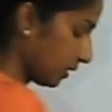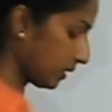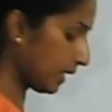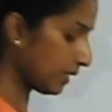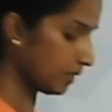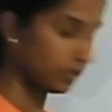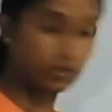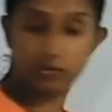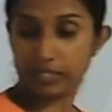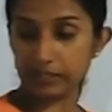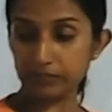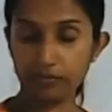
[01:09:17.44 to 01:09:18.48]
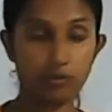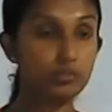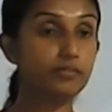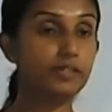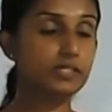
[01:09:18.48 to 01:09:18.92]
Right? Look at the
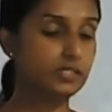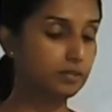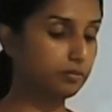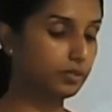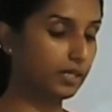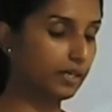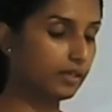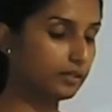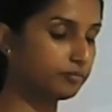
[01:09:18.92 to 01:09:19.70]
fourth question, Pute.